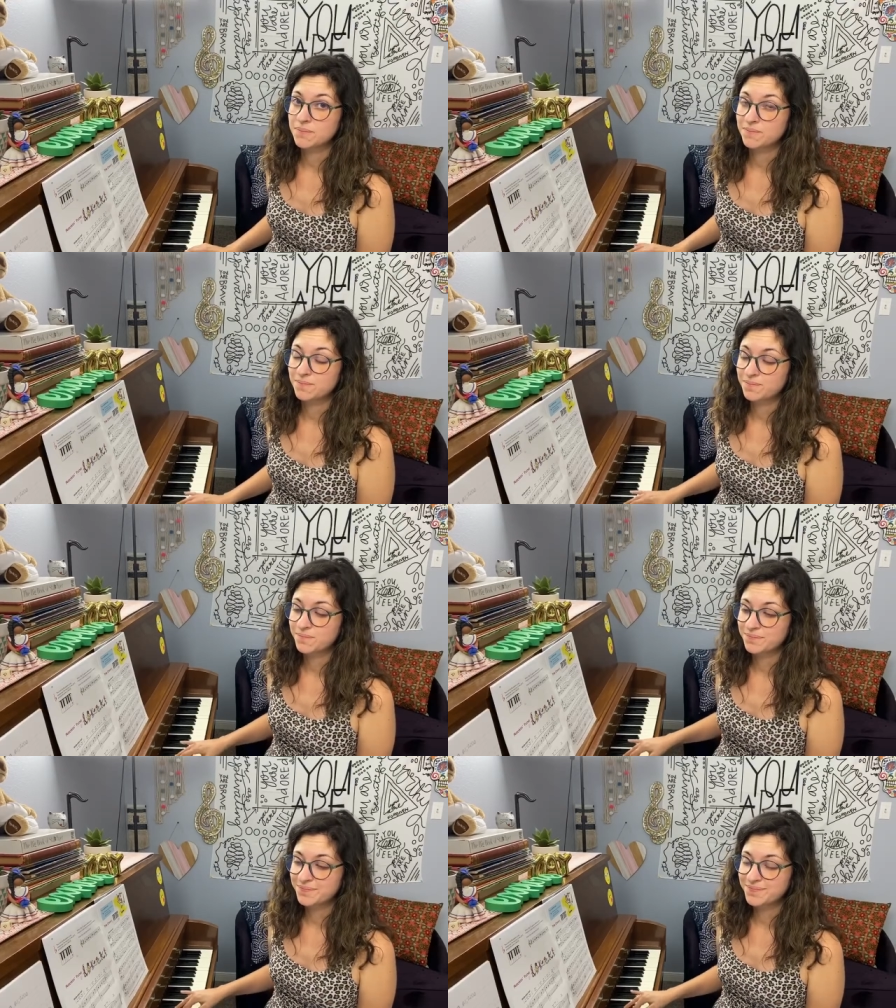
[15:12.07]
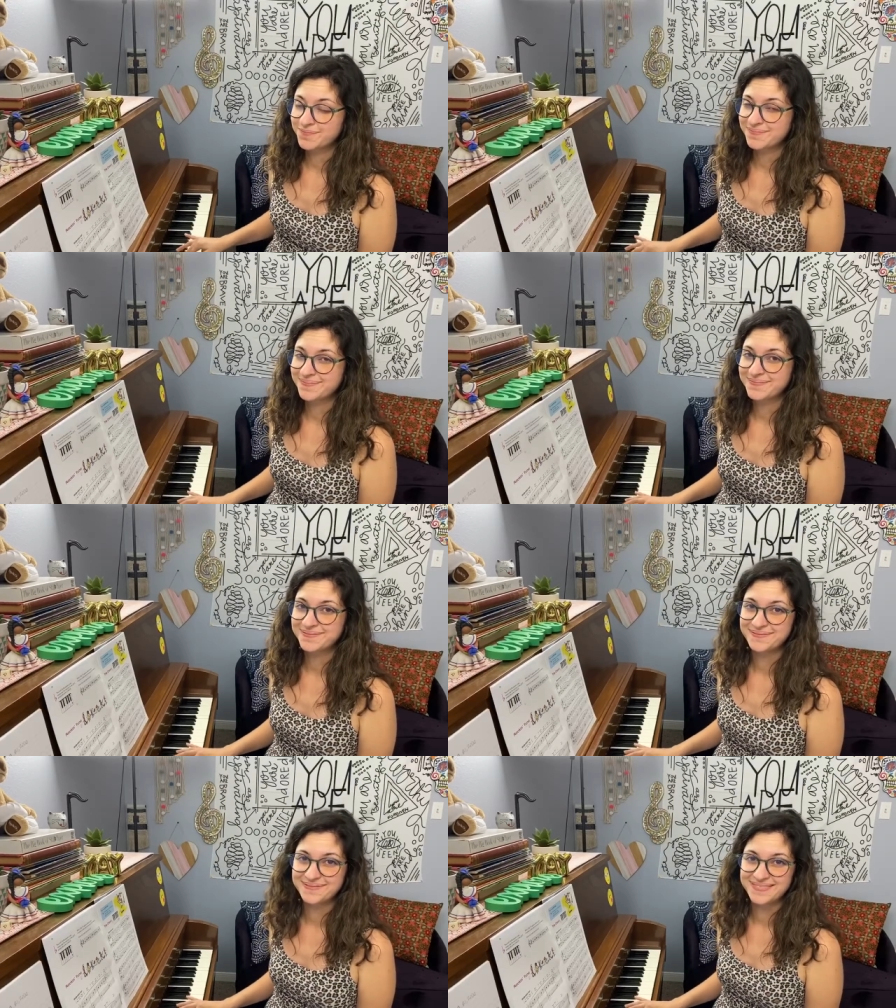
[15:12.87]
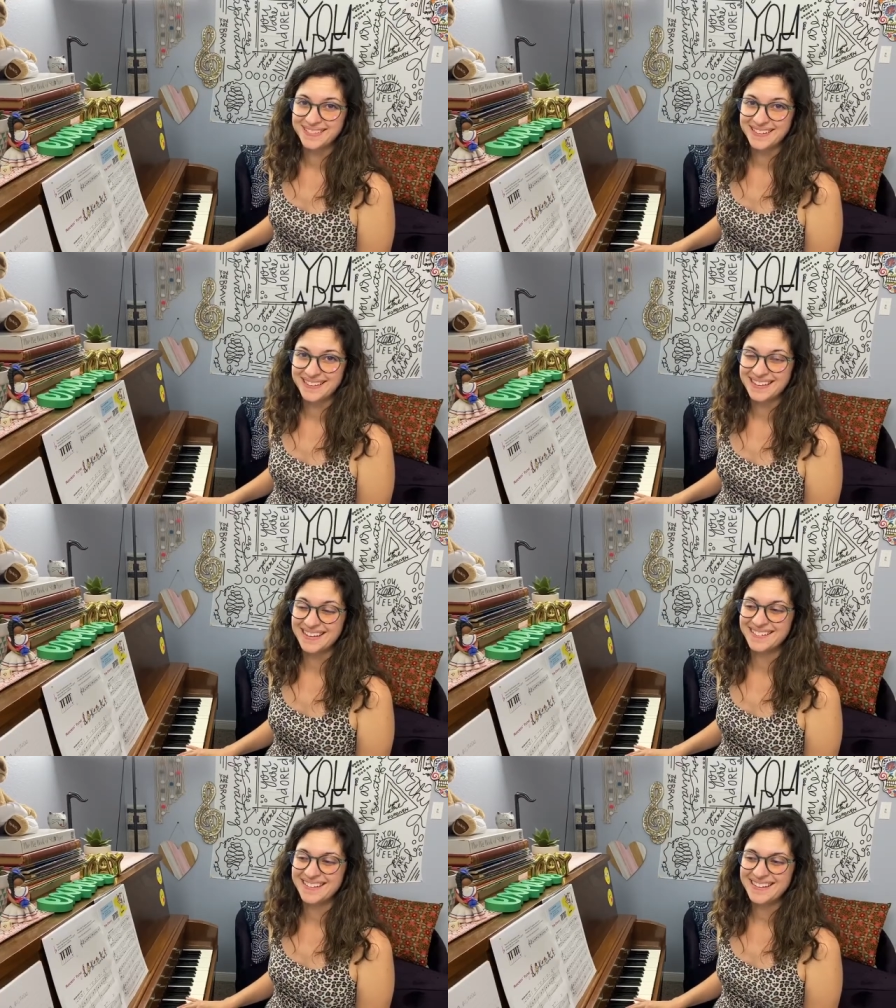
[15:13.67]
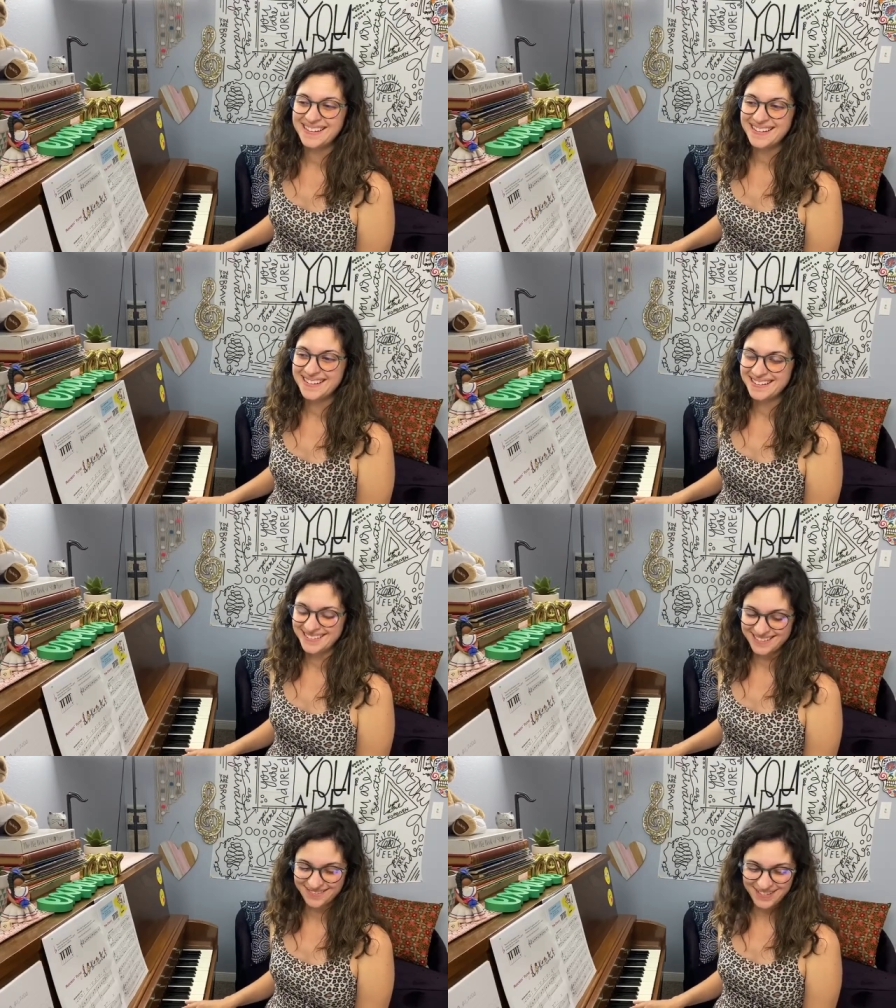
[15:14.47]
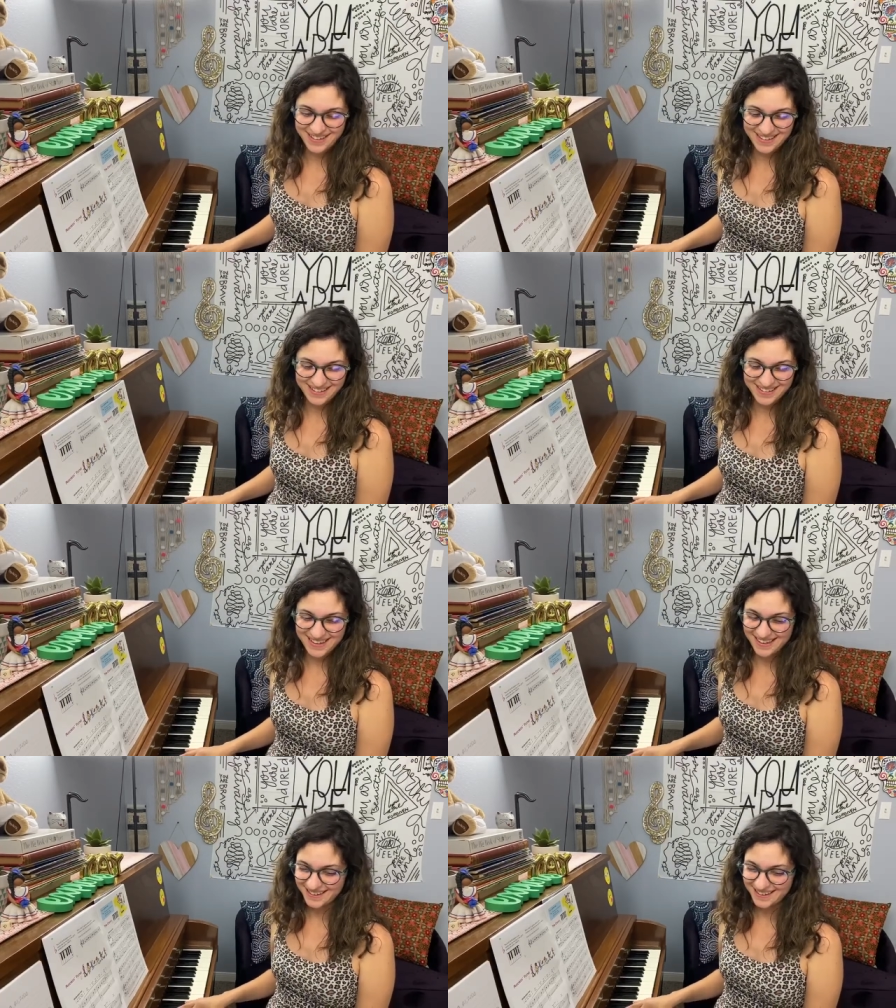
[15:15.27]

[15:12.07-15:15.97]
There it is. Very good.